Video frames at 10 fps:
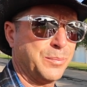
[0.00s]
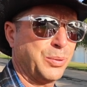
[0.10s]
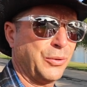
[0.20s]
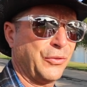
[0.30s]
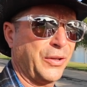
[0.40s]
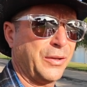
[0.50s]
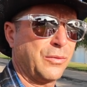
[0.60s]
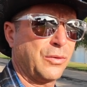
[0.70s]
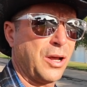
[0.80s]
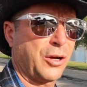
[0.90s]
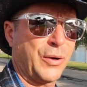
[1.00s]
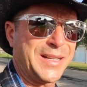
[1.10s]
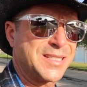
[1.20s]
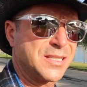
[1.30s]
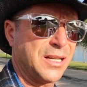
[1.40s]
pulls in a
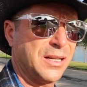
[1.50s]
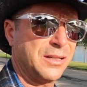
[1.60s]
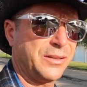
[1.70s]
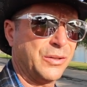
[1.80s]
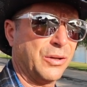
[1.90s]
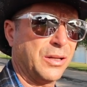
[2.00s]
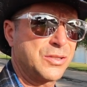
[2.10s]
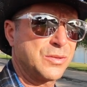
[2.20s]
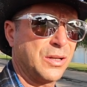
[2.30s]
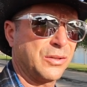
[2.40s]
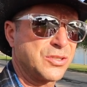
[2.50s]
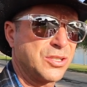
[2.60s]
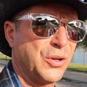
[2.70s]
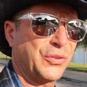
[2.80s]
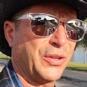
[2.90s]
great, a
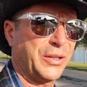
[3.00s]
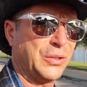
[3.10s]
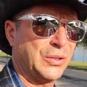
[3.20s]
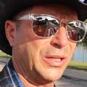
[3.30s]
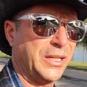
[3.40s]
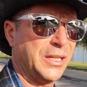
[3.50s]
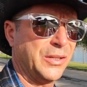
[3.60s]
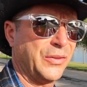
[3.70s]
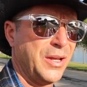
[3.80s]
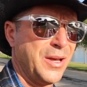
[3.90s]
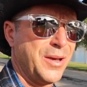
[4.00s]
slow signal and